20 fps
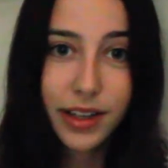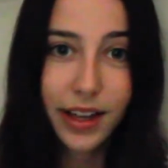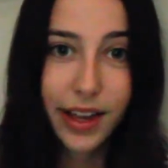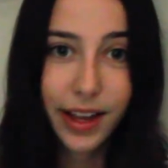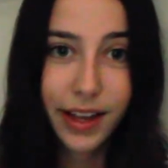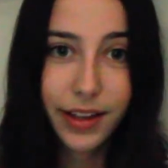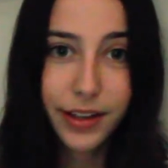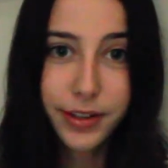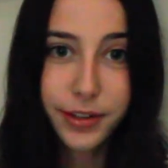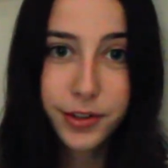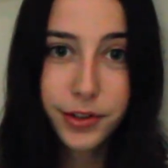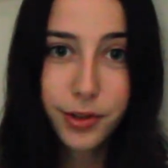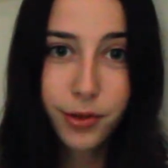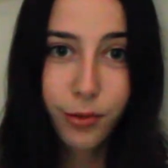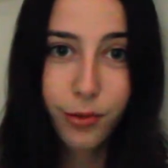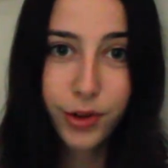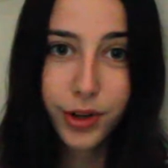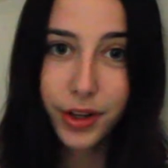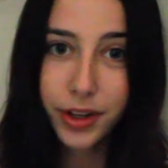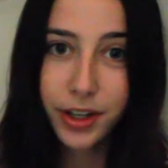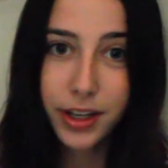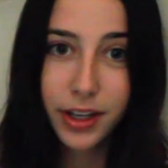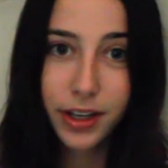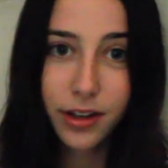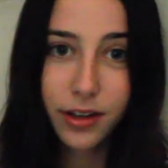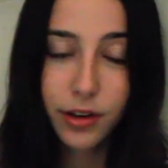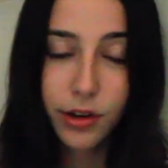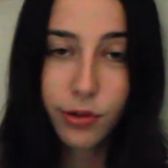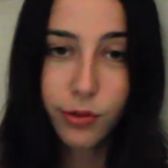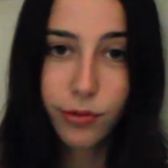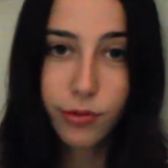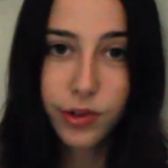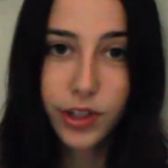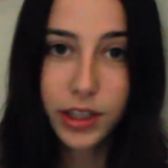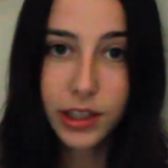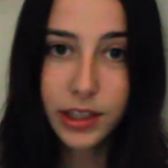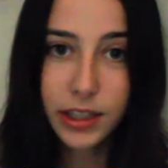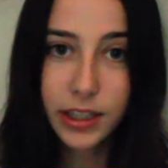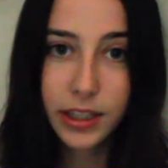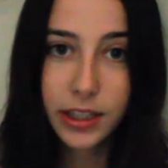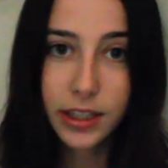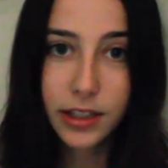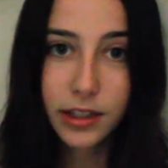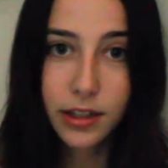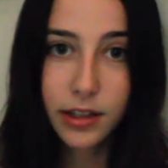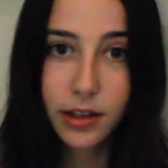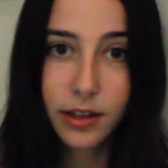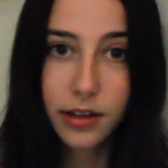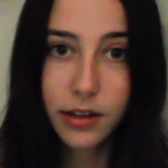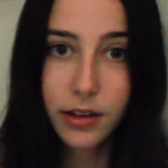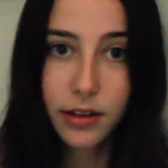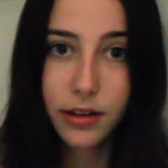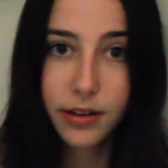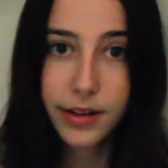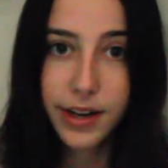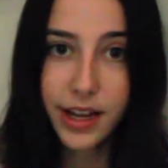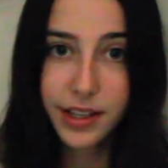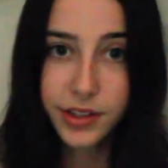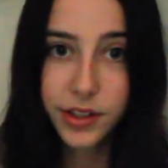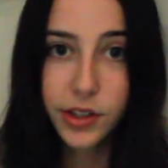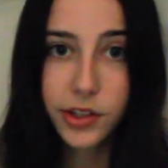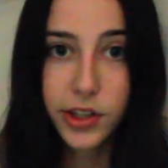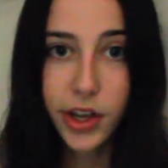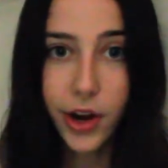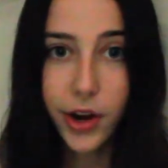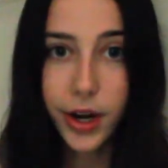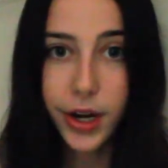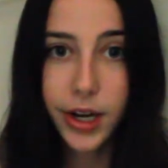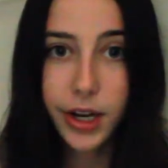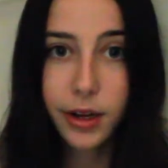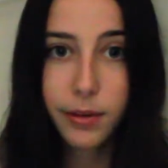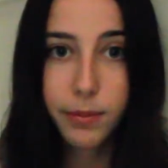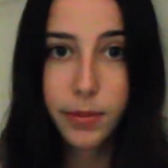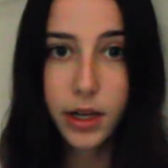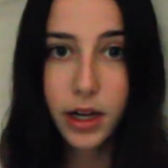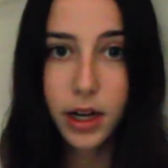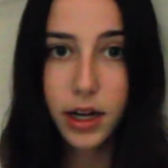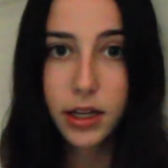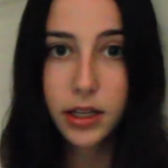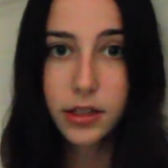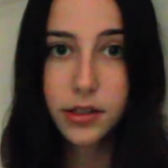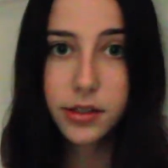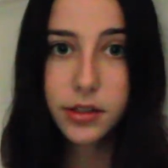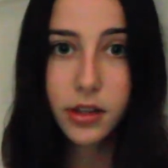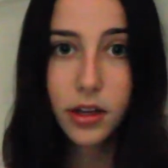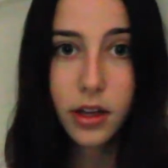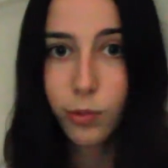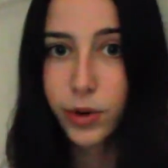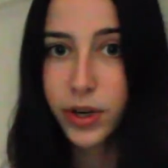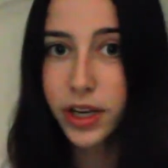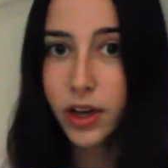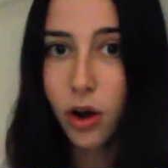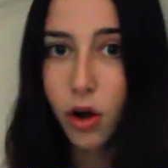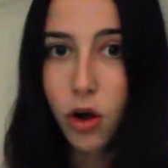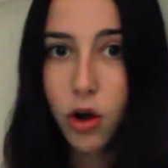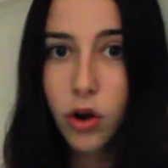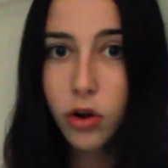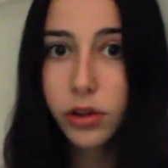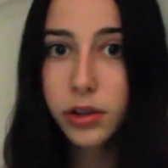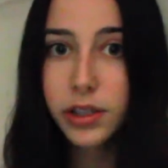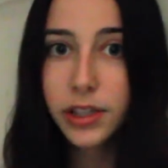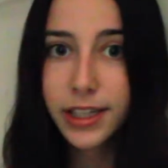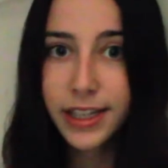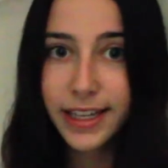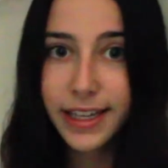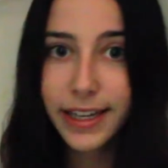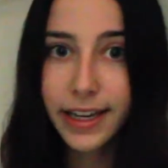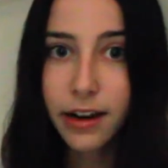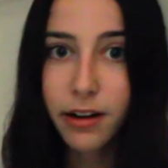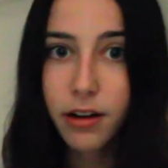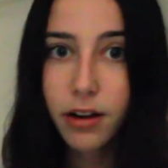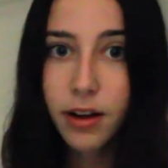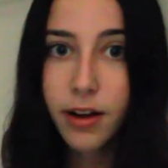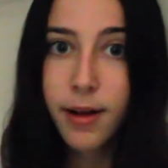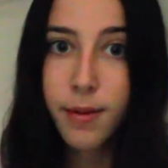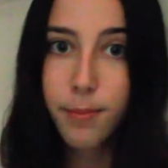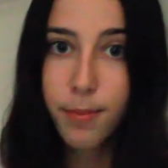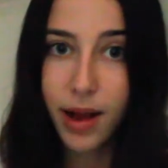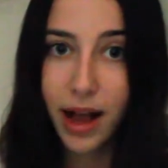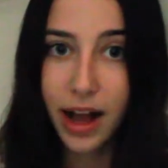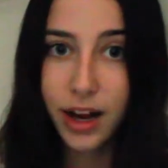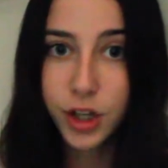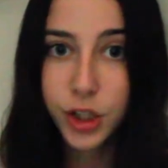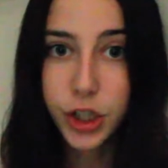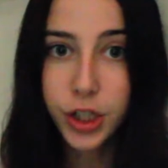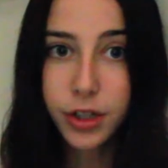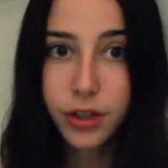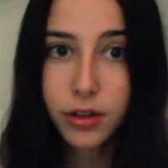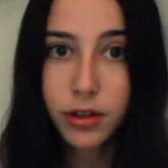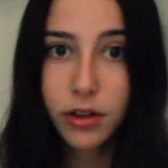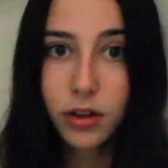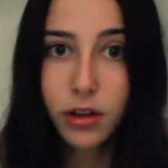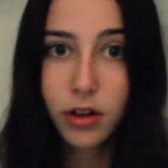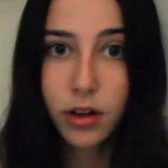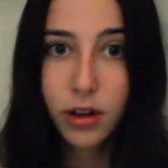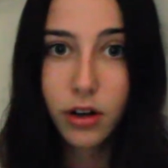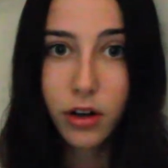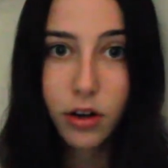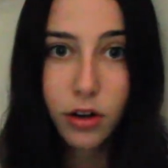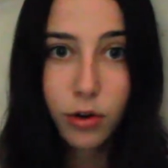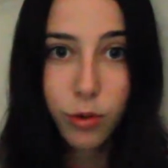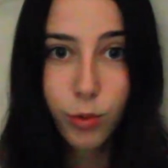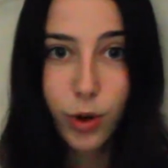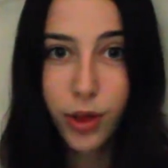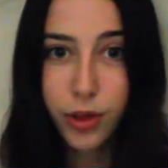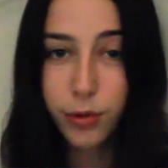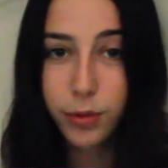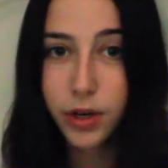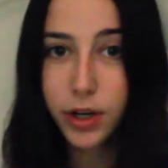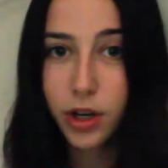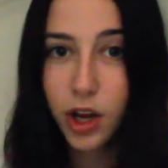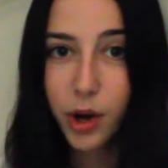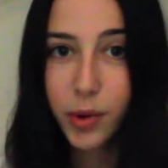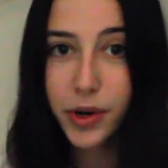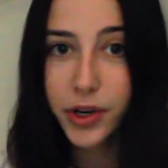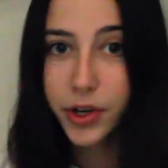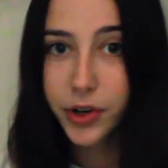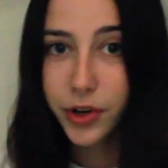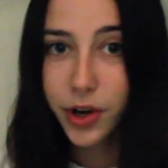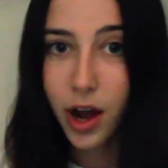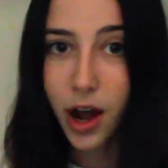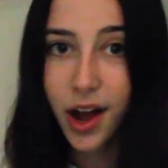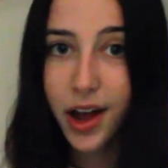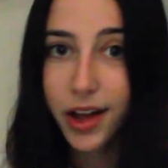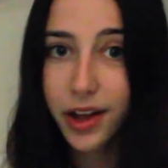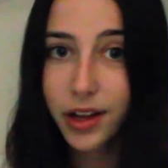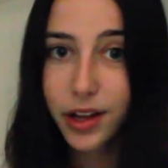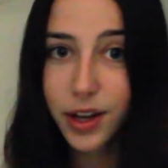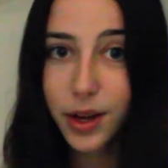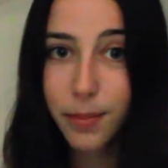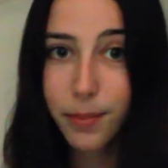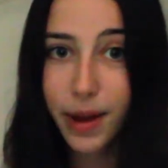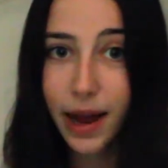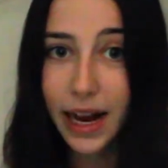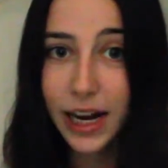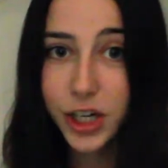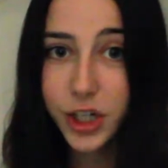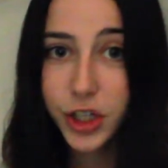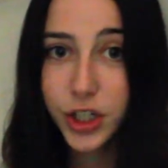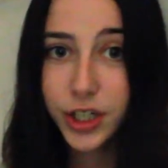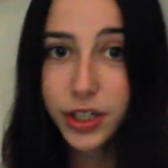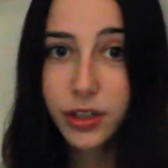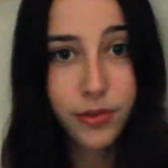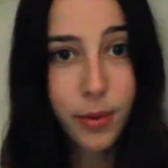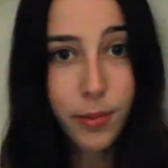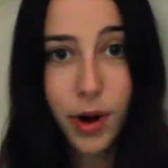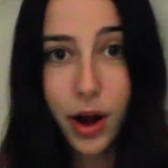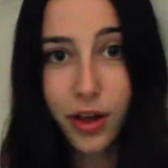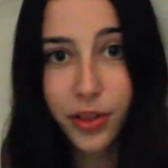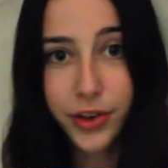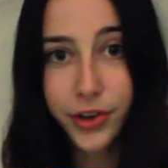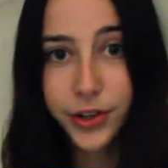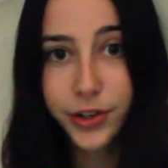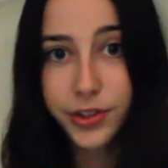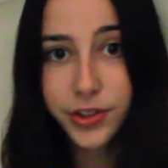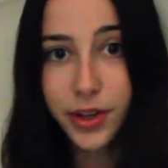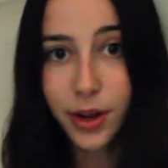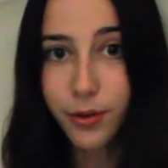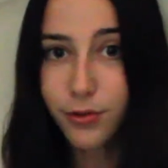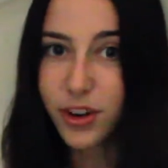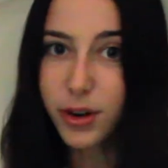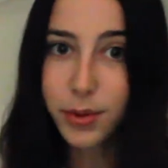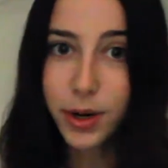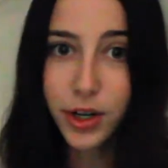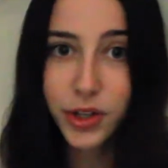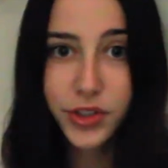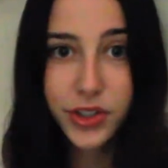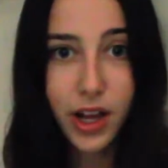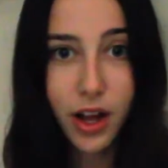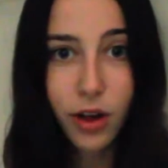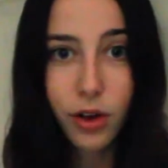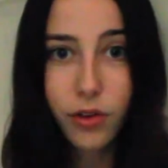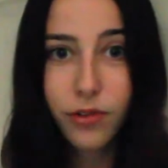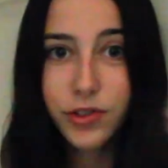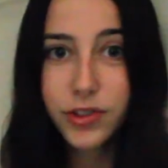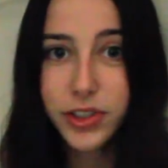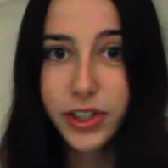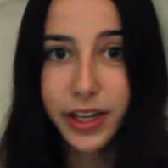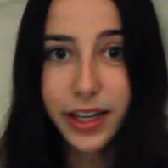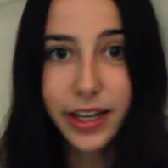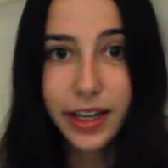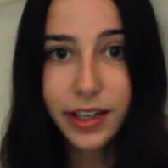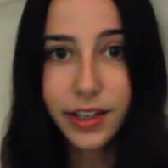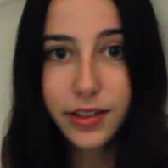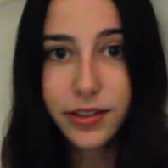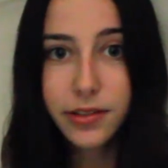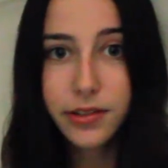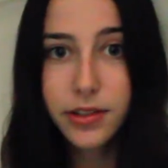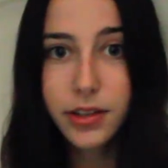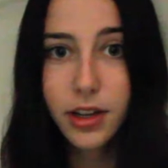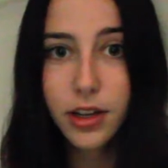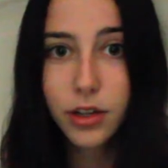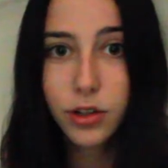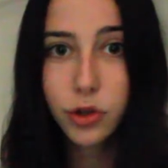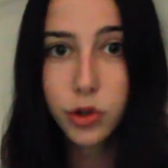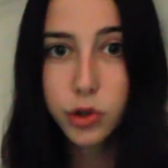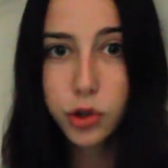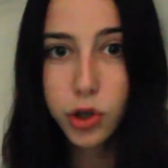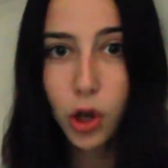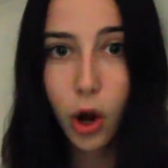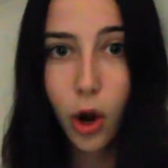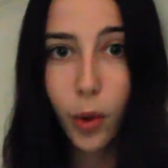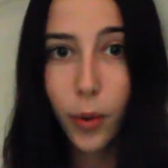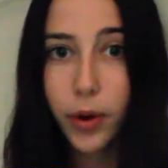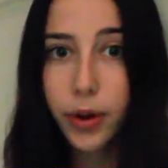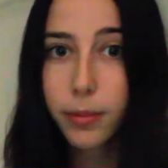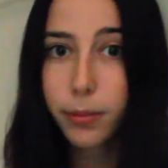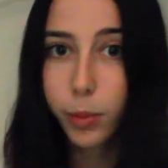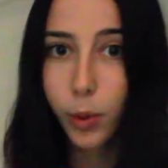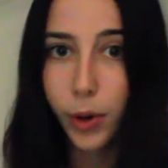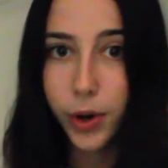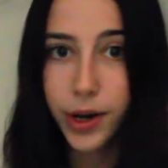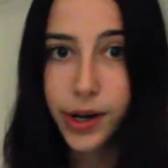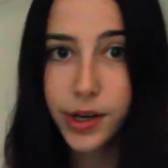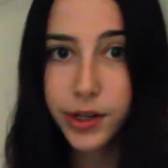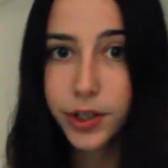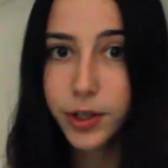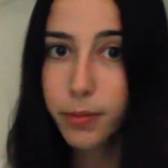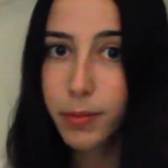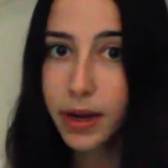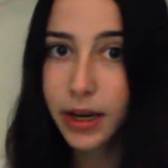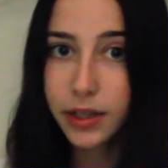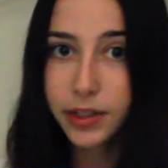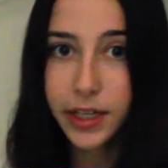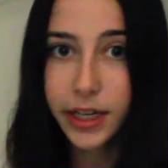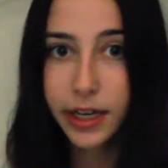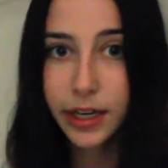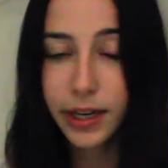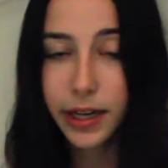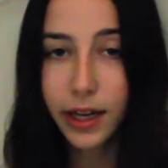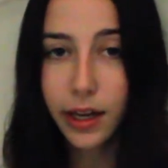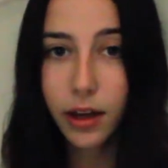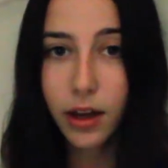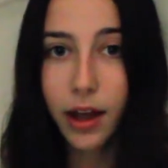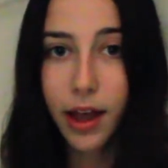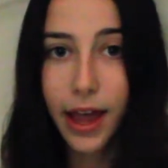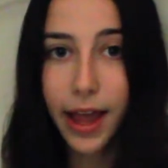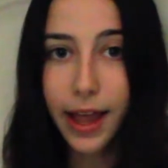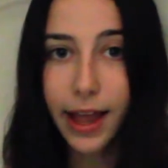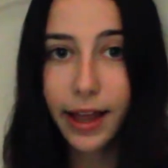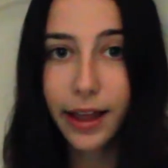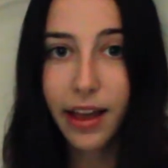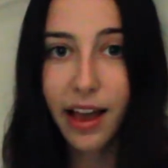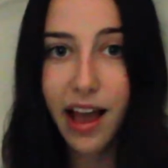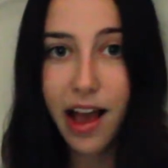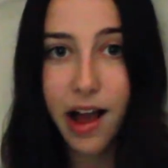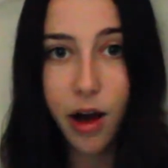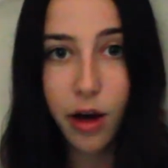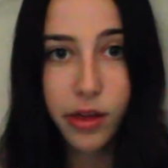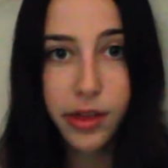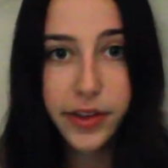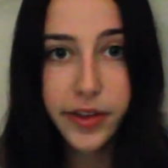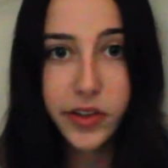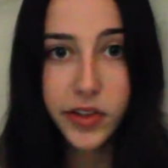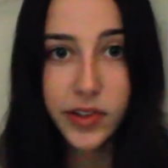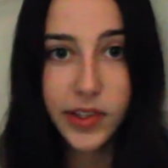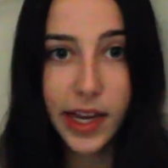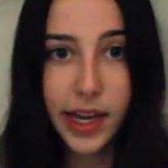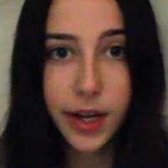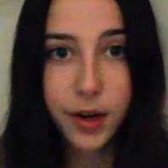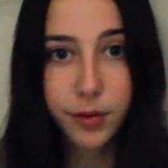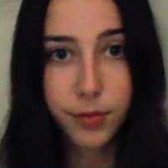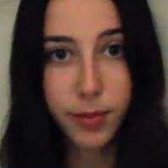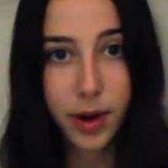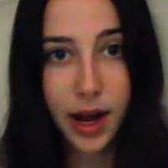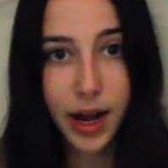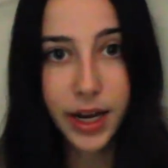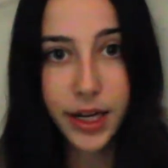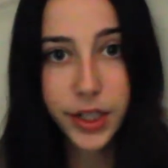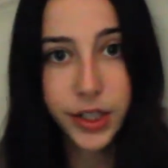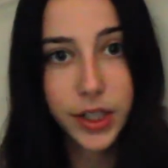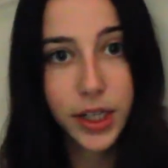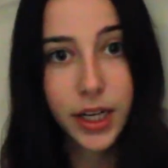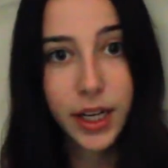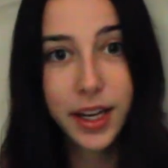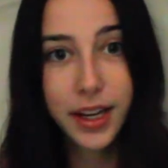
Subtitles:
is really, really necessary, because we all need compassion. Whether we know it or not, compassion from others and from ourselves is so important to maintaining a healthy state of mind.